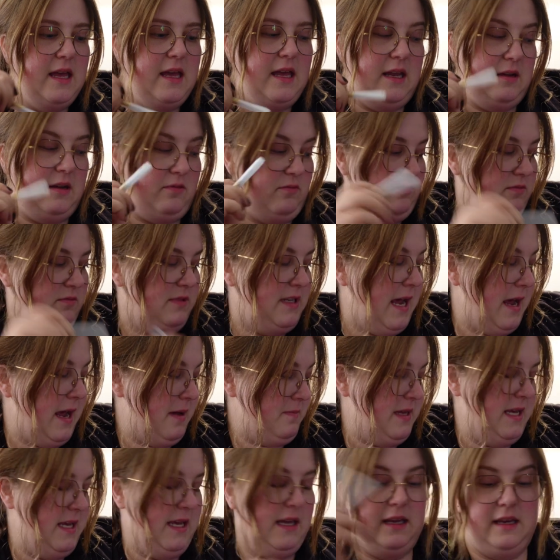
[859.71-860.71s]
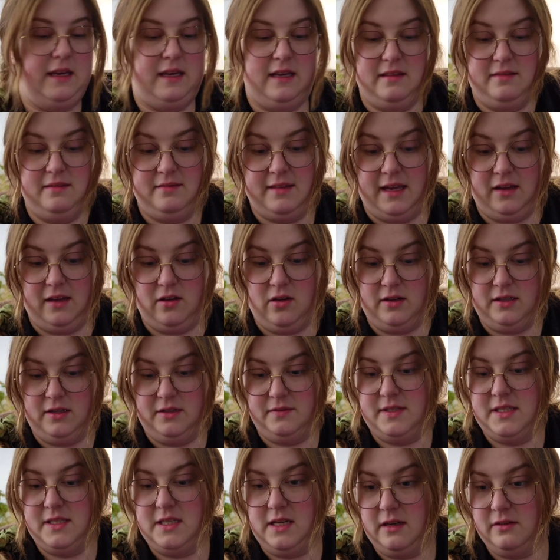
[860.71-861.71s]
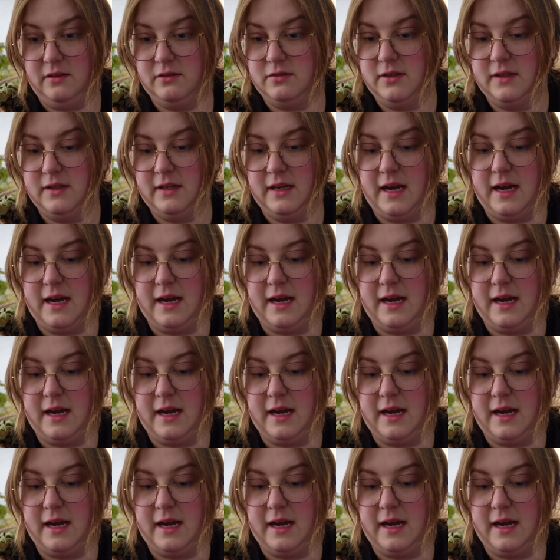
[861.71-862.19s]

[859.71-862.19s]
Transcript: and tabbing and that kind of stuff.